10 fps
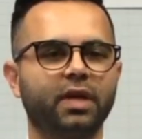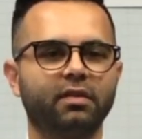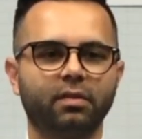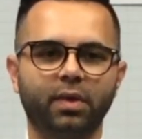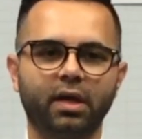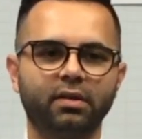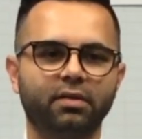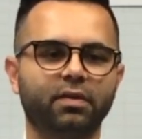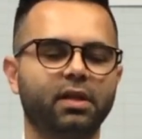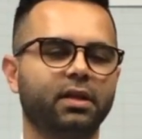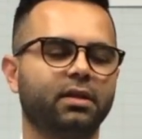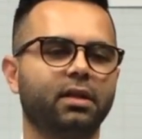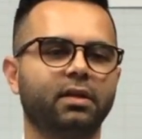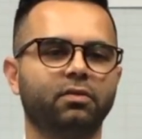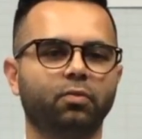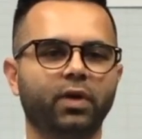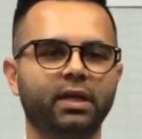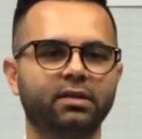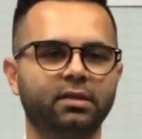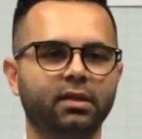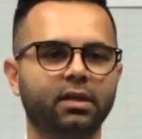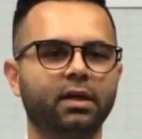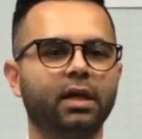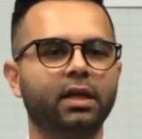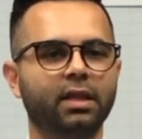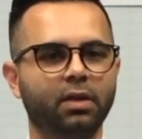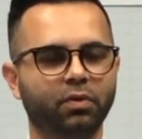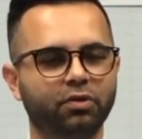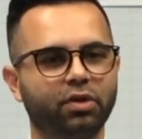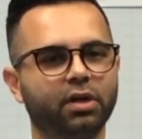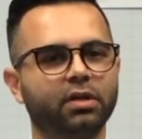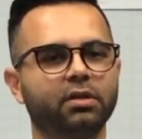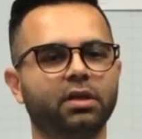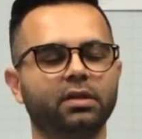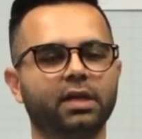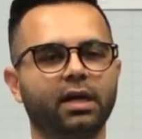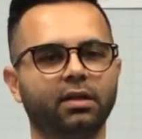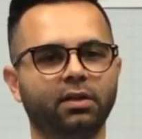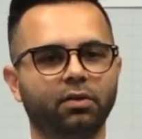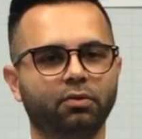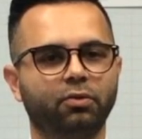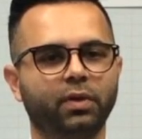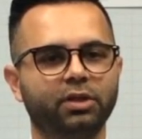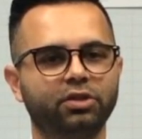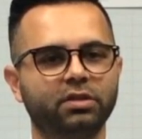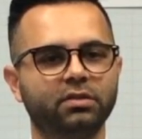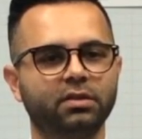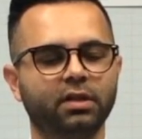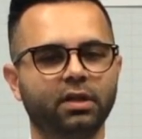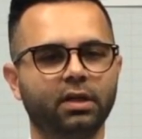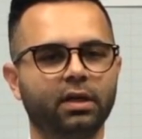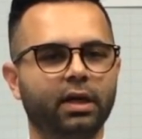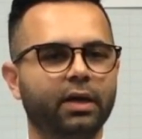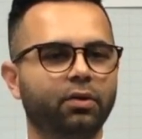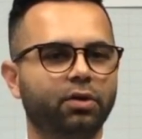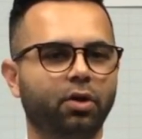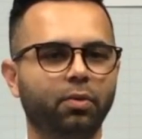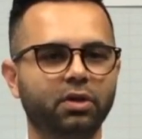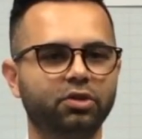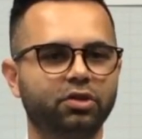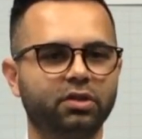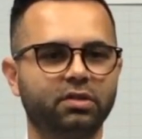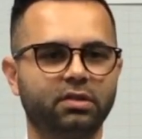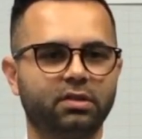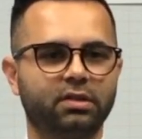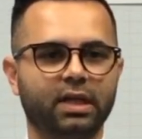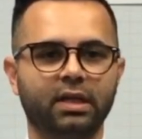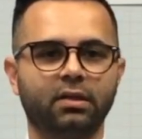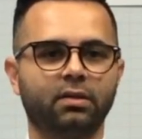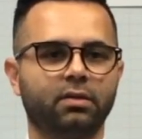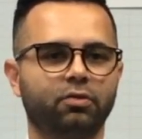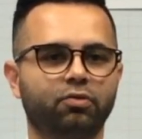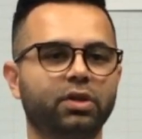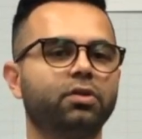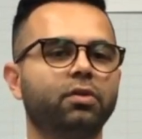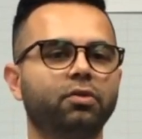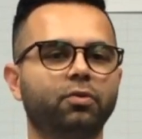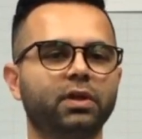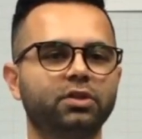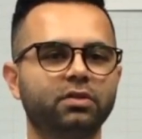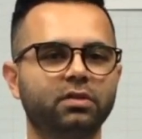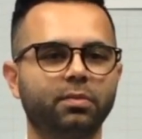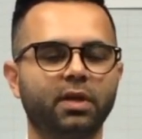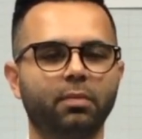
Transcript: Just ask them how they felt like the lesson went, and then we start tackling those questions. I don't always just stay strict to those questions.